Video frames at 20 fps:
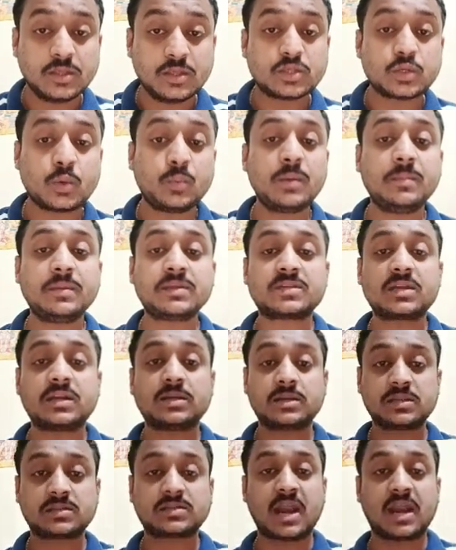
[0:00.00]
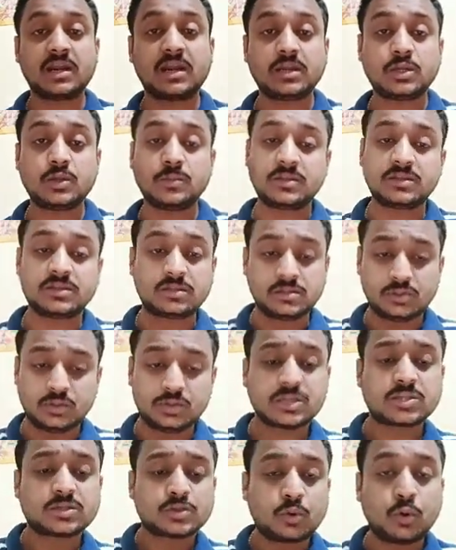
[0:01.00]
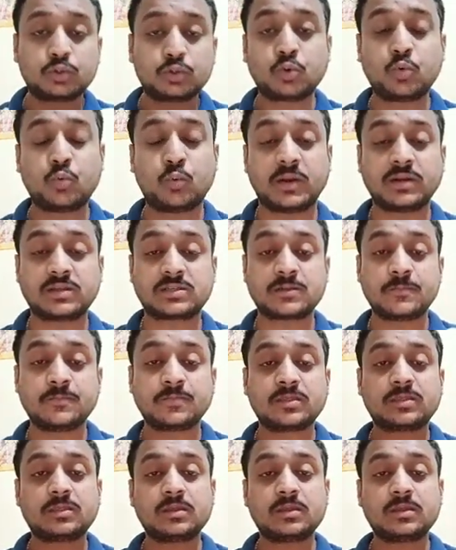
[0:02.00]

So we must understand it. You just go through once.